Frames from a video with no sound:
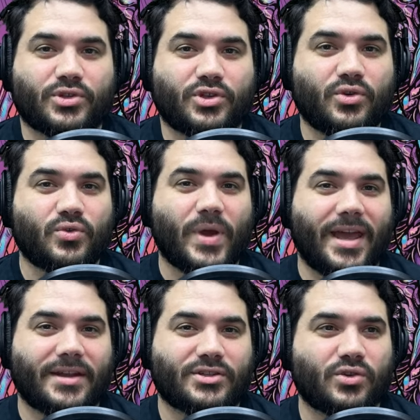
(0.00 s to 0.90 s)
2
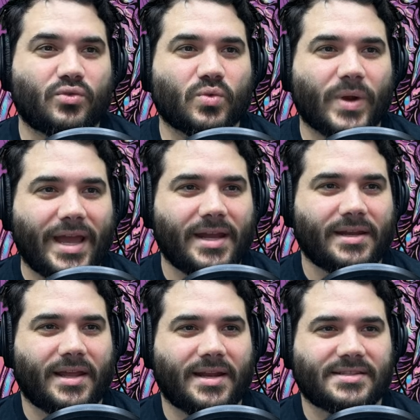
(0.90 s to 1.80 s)
and 2
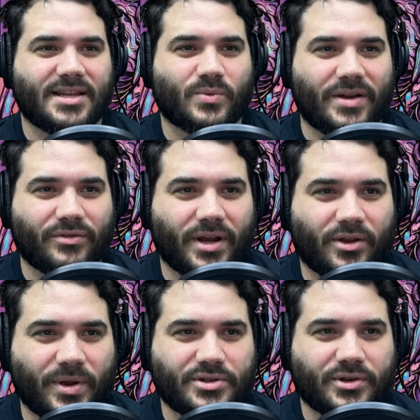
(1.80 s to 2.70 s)
red, and it says whenever a
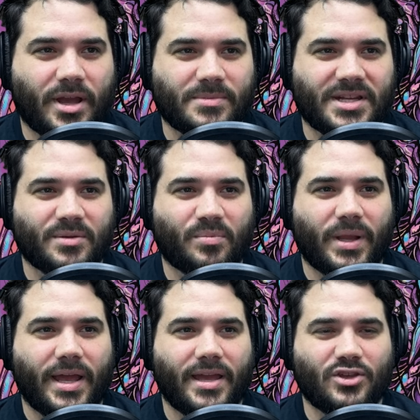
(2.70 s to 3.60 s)
creature comes into
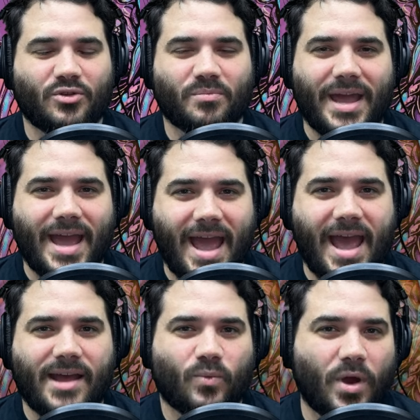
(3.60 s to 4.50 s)
play, you may
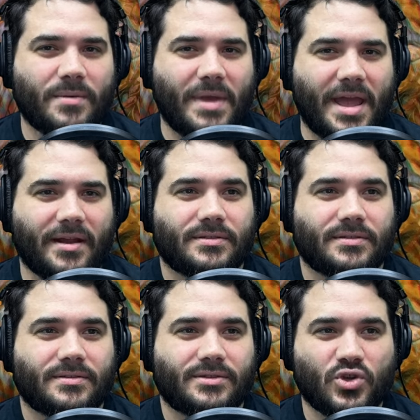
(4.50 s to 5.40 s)
add 1 mana
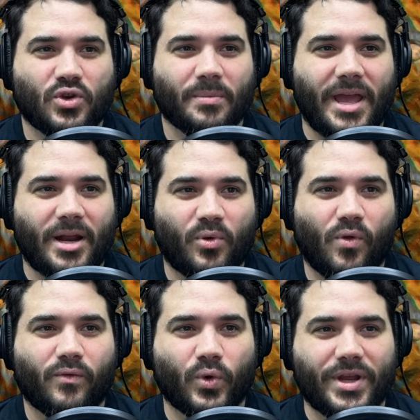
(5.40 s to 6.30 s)
to your mana
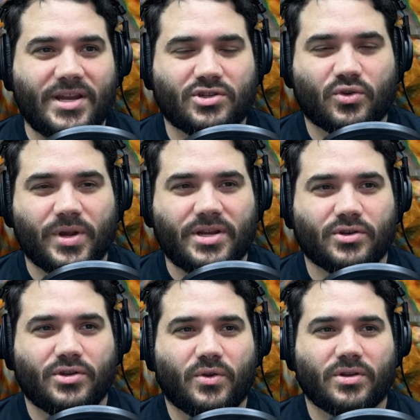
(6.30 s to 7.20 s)
pool for each creature
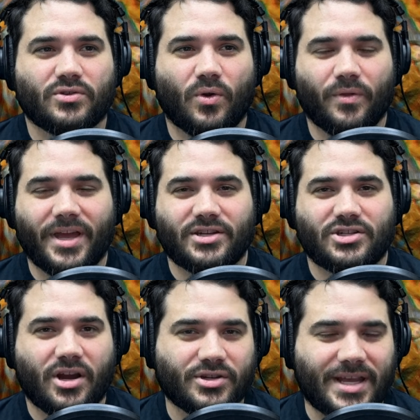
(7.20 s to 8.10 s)
you control that
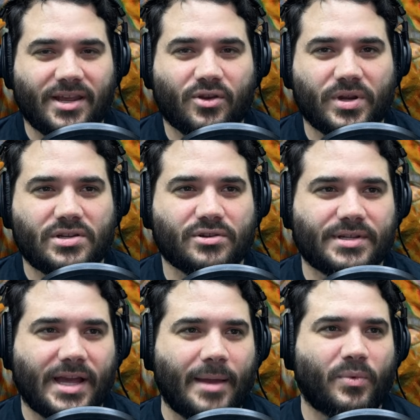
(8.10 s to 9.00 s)
shares a creature
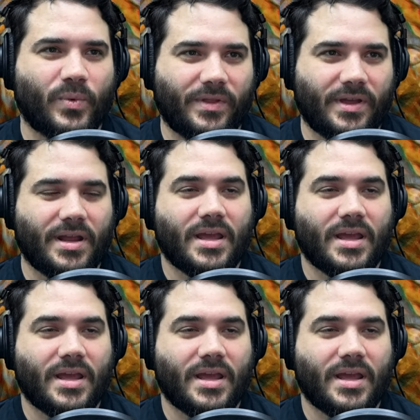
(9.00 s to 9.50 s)
type with it.